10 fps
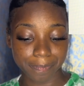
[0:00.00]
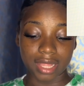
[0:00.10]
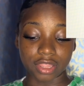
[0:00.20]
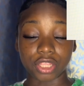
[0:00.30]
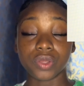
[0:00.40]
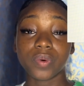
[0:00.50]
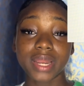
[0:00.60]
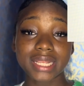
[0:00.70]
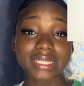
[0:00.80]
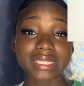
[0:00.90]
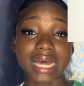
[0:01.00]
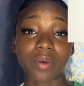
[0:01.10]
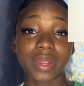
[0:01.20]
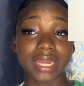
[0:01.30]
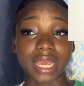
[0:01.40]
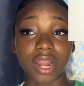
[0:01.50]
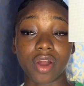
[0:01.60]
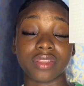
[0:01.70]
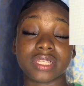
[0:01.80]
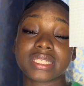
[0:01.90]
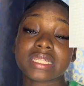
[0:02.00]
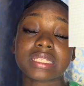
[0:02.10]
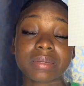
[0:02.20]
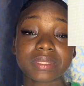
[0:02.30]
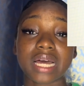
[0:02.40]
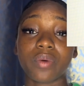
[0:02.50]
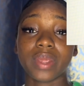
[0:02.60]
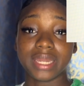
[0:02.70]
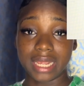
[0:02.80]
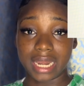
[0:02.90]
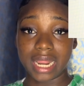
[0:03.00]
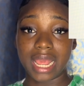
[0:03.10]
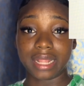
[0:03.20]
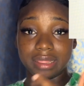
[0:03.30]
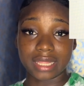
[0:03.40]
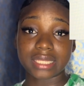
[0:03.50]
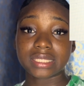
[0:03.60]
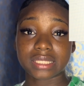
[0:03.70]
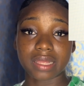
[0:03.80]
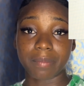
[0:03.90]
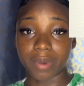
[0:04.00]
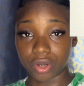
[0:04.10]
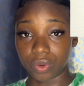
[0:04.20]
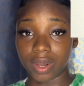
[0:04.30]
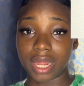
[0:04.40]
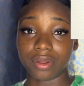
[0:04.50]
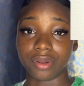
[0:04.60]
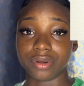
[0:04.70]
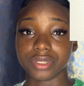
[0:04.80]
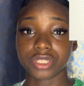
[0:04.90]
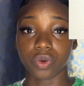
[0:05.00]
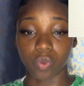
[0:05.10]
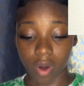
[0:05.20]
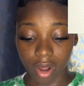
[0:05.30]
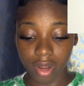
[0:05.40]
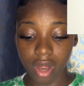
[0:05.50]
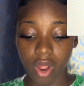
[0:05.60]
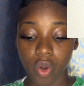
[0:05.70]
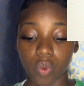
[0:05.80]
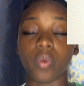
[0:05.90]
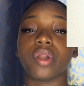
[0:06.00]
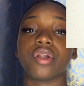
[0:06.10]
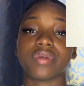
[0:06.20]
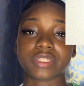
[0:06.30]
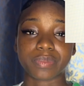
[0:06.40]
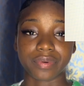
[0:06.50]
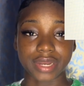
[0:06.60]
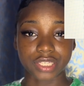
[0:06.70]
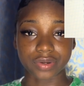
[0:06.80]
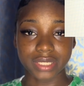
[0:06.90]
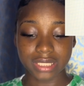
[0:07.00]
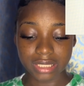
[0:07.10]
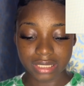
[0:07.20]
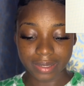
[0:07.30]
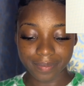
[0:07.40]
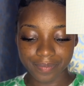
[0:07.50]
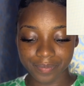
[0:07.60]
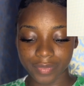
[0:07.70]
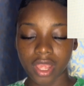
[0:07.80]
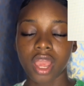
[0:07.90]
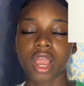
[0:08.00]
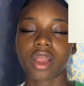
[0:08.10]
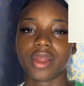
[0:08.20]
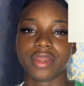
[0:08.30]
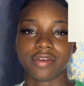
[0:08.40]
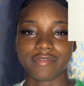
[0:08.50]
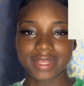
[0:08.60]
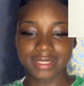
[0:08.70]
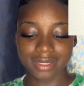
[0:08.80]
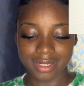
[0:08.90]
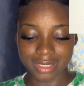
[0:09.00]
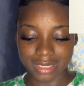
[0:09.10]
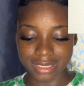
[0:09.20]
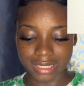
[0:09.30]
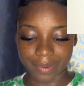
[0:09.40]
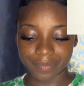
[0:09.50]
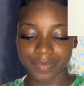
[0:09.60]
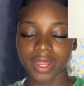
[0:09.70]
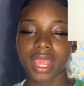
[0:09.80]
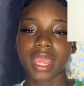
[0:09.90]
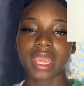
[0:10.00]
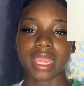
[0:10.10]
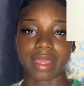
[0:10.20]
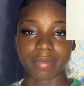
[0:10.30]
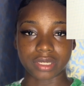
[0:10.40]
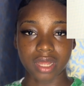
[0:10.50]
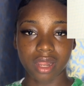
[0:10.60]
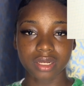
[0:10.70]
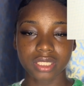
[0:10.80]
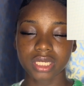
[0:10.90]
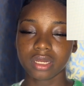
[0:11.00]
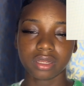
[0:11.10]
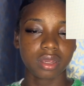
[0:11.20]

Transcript: The units that we did, or the systems that we did in this module, Adult Nursing 1, were respiratory system, cardiovascular system, hematology.